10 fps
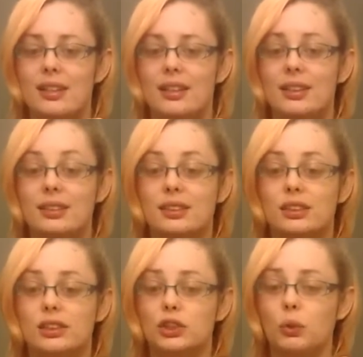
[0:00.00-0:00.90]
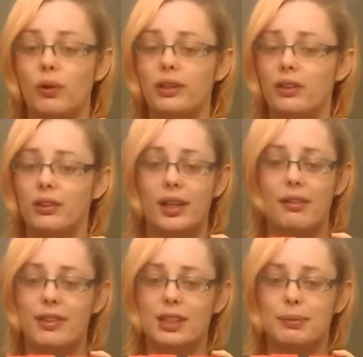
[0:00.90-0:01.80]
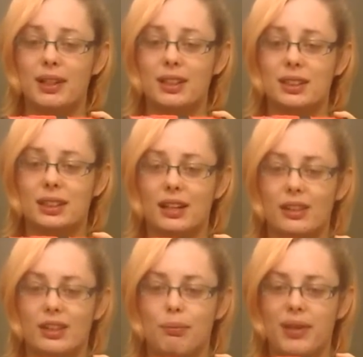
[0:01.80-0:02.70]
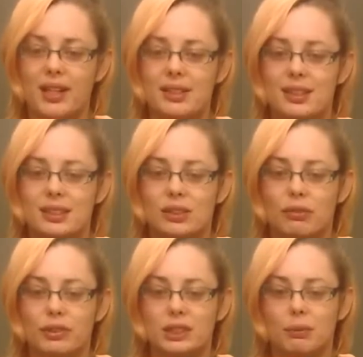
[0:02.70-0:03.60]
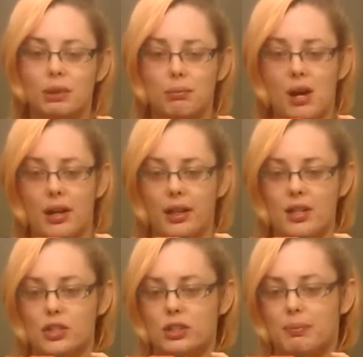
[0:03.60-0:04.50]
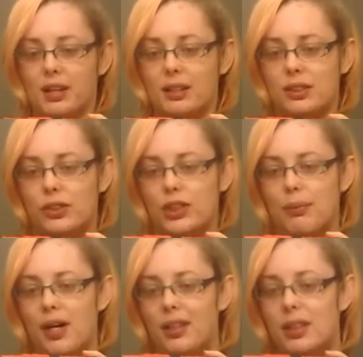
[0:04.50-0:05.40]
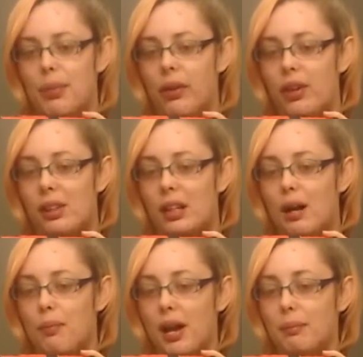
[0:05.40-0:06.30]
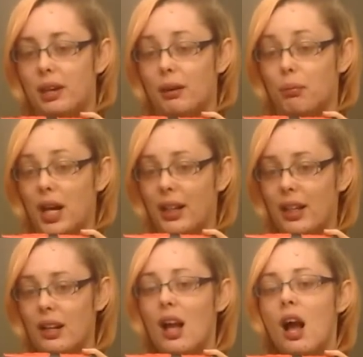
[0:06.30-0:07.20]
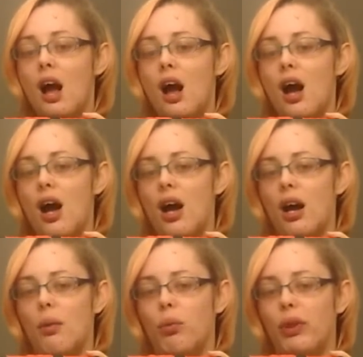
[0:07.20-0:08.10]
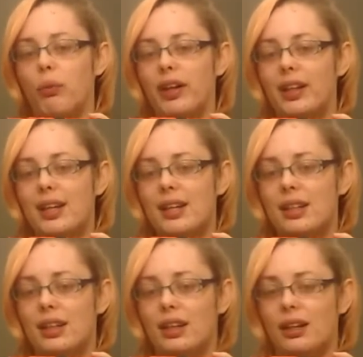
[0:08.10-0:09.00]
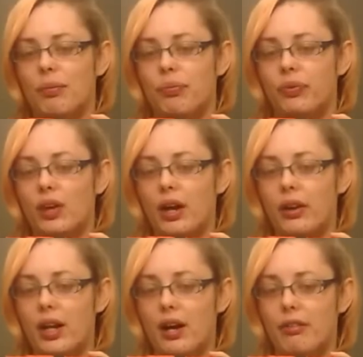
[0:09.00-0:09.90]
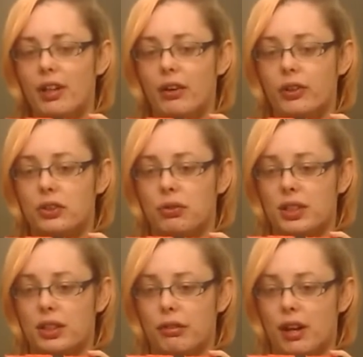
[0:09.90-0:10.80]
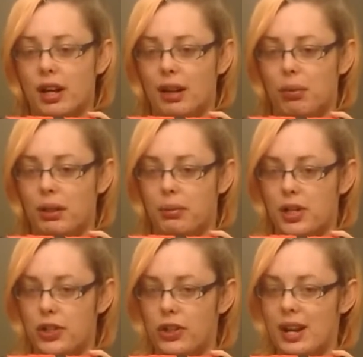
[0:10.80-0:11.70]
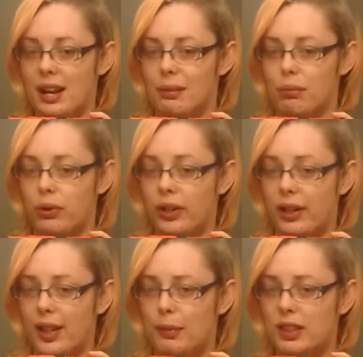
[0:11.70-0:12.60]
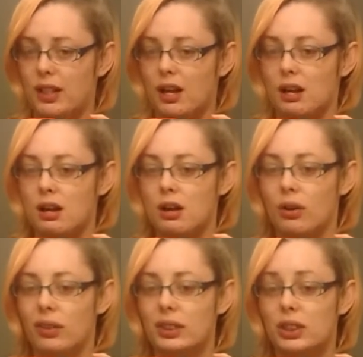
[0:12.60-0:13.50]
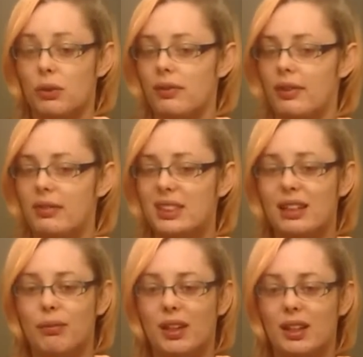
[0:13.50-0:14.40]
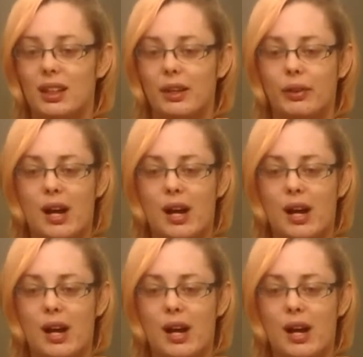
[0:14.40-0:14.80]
it doesn't shorten your life expectancy. I think the biggest concern for someone my age is because there's the possibility that I might become pregnant. With one kidney, I could have an increased risk of high blood pressure and preeclampsia. So it was something that they would